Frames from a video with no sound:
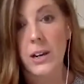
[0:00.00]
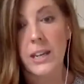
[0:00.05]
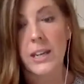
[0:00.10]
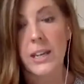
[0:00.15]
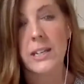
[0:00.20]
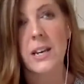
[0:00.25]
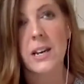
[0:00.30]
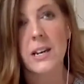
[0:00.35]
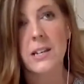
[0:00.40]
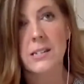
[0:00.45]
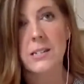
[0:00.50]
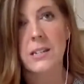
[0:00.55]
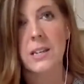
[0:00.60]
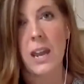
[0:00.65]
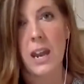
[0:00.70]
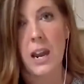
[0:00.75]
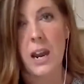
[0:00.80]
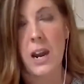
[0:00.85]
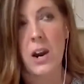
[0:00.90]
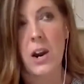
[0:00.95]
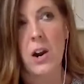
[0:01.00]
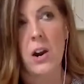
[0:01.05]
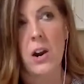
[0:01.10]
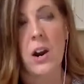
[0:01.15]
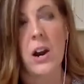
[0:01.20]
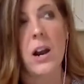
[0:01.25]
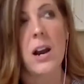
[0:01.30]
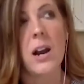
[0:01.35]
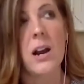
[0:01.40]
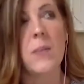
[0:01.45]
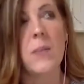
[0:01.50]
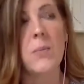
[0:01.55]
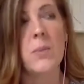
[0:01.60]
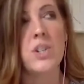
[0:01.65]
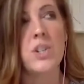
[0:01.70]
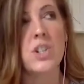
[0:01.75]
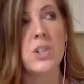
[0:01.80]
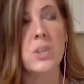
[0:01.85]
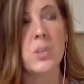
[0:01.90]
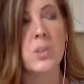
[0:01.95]
He does care,
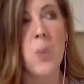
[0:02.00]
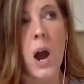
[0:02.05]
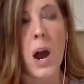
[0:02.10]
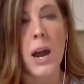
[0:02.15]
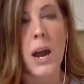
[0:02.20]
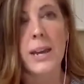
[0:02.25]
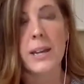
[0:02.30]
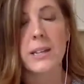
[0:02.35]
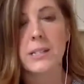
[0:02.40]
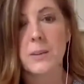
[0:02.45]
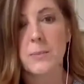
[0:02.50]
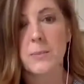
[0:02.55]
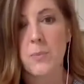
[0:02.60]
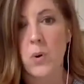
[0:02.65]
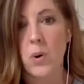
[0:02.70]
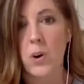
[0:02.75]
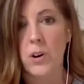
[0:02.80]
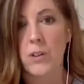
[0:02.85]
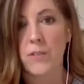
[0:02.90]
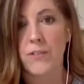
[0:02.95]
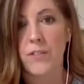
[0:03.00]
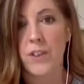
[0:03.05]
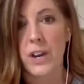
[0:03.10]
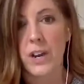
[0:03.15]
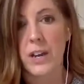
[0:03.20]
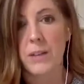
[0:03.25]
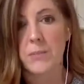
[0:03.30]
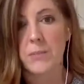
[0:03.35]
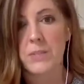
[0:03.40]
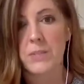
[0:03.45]
which is why it's important for him